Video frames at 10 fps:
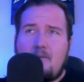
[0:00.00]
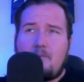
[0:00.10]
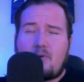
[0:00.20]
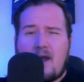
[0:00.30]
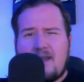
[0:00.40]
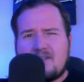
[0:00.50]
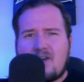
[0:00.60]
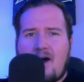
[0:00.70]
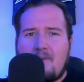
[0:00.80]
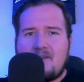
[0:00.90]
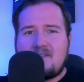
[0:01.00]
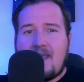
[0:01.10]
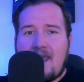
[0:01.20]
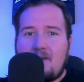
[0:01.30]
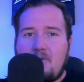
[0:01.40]
Brian Thomas
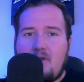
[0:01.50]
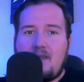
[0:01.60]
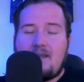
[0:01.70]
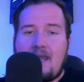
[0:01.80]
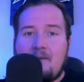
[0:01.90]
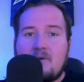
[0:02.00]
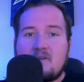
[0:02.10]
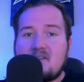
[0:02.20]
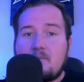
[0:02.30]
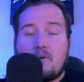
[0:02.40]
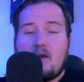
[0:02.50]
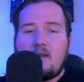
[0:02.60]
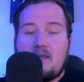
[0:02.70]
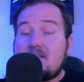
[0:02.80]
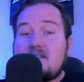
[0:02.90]
and Malik Neighbors, but
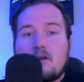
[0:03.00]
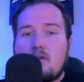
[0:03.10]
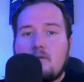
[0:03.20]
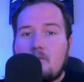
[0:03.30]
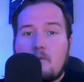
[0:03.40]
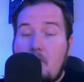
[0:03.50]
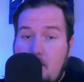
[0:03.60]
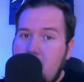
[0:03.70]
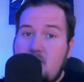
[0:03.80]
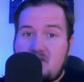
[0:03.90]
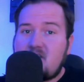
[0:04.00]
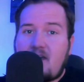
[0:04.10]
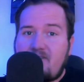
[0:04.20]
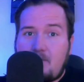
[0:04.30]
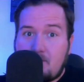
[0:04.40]
you still
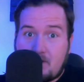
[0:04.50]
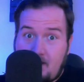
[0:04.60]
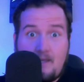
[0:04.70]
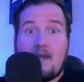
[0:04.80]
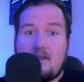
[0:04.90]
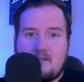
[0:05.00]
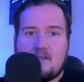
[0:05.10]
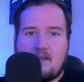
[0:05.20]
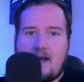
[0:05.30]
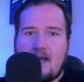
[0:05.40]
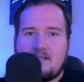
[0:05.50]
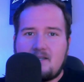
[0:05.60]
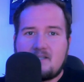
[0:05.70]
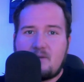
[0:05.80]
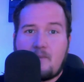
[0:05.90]
have to be able to get it to the guys. It
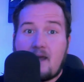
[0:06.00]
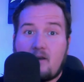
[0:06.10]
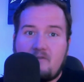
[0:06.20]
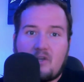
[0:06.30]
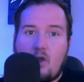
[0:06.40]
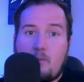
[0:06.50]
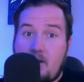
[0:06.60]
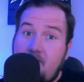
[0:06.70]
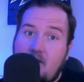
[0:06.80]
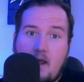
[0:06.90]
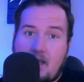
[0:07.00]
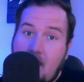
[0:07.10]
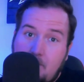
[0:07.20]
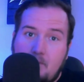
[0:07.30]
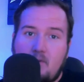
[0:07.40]
doesn't matter if they're open if you're not
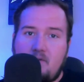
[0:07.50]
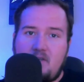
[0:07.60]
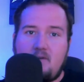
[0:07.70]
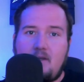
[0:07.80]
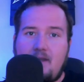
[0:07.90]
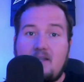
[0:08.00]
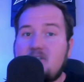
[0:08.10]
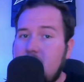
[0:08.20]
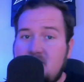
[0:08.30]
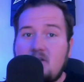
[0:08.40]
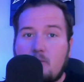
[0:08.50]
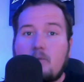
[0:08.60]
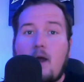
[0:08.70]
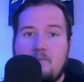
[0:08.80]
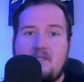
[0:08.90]
capable of doing that, so still
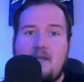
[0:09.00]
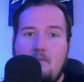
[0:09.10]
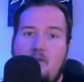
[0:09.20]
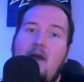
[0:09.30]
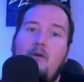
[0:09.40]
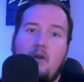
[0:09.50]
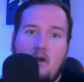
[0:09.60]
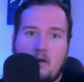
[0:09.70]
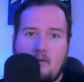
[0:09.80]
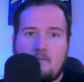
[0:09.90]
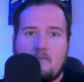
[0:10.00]
props to him in that regard.